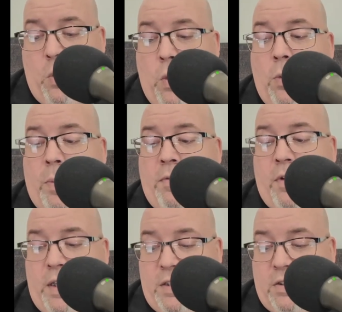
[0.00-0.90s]
will be
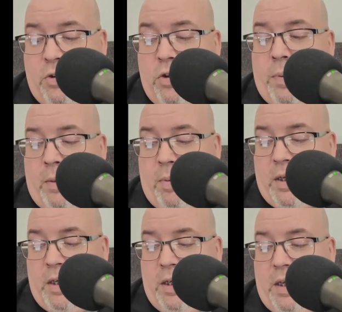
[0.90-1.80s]
released to the
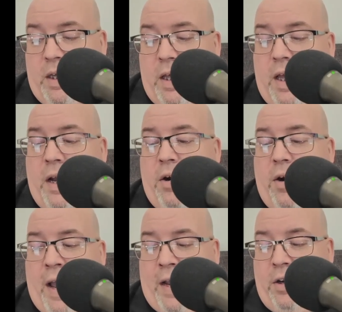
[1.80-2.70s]
public and
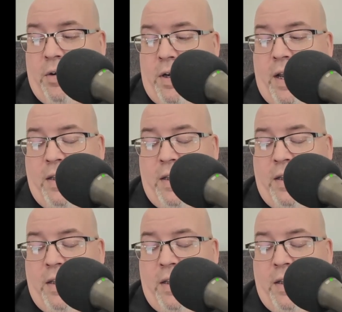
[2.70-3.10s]
are accurate